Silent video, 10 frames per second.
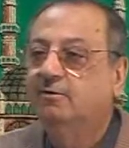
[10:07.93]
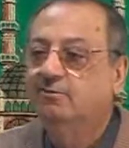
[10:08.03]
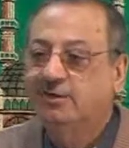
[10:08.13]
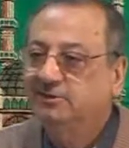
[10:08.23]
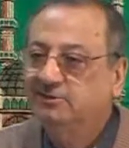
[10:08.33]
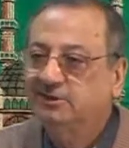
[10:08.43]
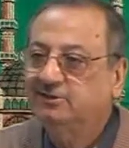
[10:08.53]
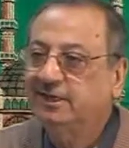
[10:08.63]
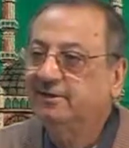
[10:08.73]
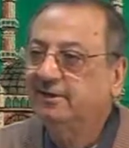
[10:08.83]
What is the
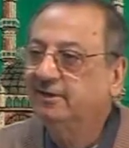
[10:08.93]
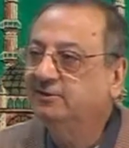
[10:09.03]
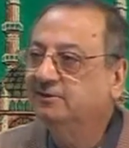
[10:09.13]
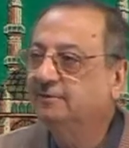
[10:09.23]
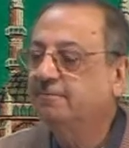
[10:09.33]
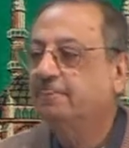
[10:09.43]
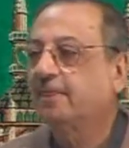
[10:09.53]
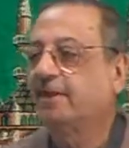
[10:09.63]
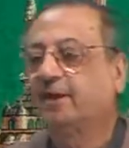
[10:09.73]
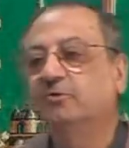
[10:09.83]
sentence?
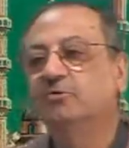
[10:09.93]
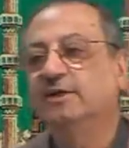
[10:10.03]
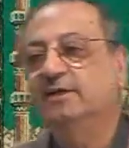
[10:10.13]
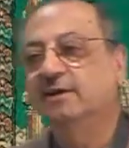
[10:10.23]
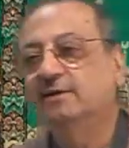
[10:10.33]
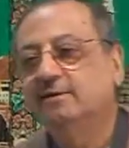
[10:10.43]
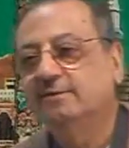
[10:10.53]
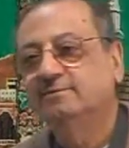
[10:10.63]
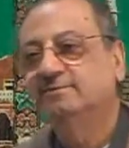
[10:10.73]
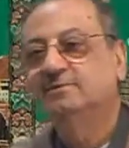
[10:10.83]
Can you read it?
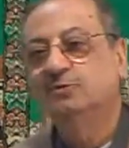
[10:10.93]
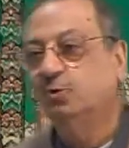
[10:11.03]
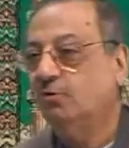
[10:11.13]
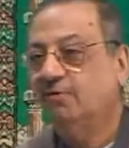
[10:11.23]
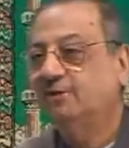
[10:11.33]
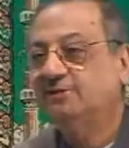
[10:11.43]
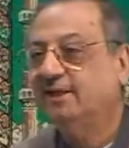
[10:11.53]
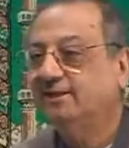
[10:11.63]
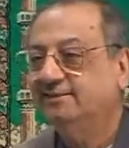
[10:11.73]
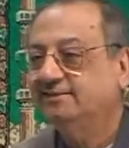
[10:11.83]
No vowel
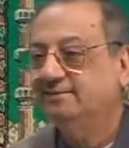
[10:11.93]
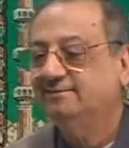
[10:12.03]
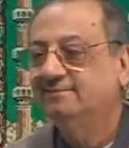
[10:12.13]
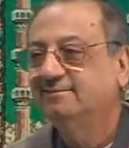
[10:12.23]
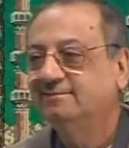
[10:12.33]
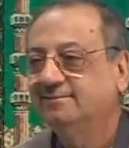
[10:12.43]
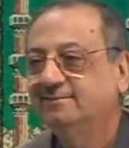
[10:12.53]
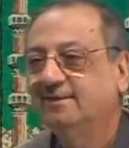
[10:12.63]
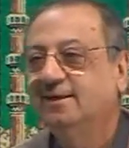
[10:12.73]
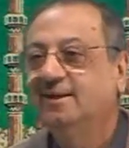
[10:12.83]
signs.
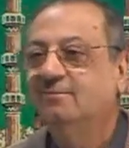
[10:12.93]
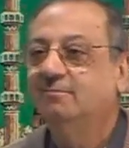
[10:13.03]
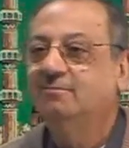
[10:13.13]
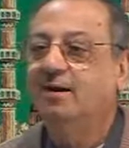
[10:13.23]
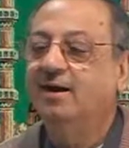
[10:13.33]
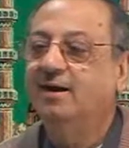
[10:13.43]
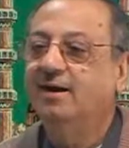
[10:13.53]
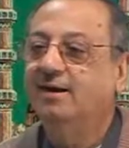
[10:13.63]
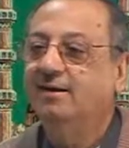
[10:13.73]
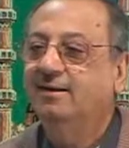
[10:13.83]

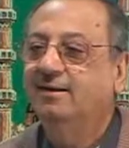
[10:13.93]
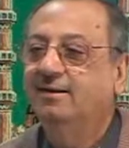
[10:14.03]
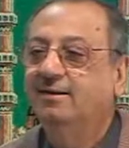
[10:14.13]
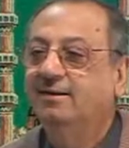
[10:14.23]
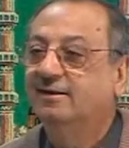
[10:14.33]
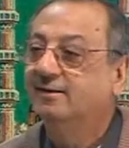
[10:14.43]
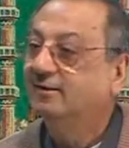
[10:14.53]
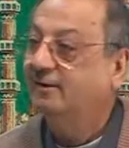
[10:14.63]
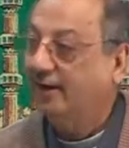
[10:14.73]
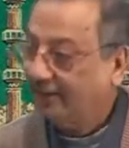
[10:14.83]
Ma
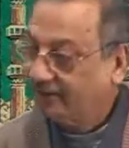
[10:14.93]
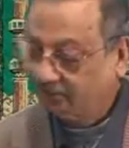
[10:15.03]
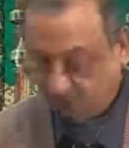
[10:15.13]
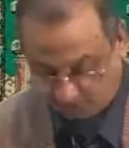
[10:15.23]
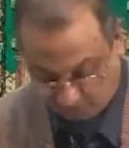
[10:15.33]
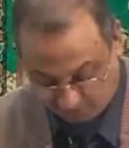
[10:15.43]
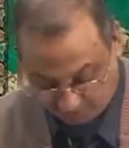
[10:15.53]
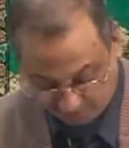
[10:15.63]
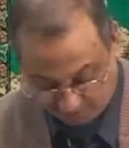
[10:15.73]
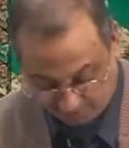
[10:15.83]

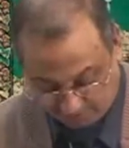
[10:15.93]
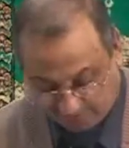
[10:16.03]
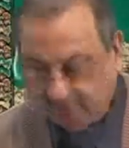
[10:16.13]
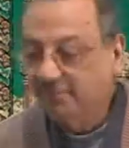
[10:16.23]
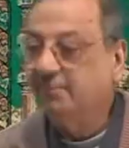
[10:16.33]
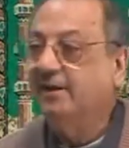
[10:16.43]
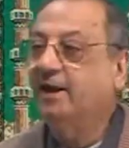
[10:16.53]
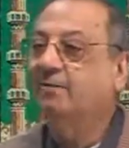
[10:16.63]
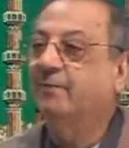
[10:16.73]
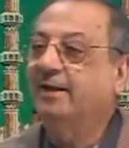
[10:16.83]
kharajtu min
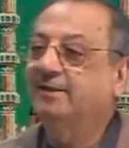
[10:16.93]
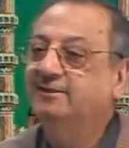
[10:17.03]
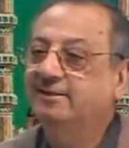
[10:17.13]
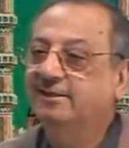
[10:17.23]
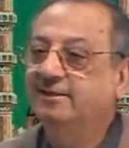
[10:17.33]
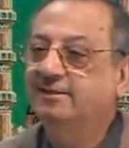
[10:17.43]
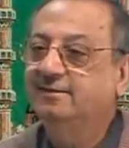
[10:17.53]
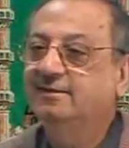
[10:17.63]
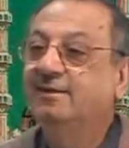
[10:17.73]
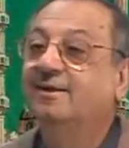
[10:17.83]
al-bayti
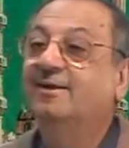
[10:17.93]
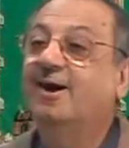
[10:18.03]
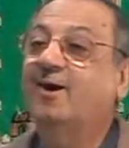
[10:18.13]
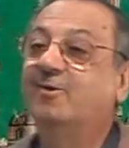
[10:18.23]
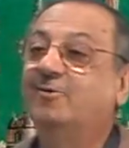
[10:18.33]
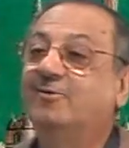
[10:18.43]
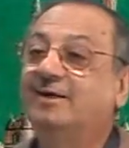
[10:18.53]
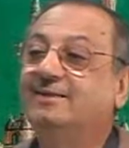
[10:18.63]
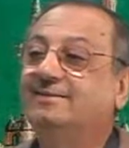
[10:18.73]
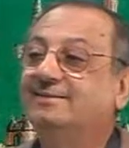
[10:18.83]

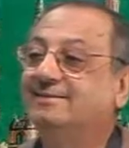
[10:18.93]
khawfan.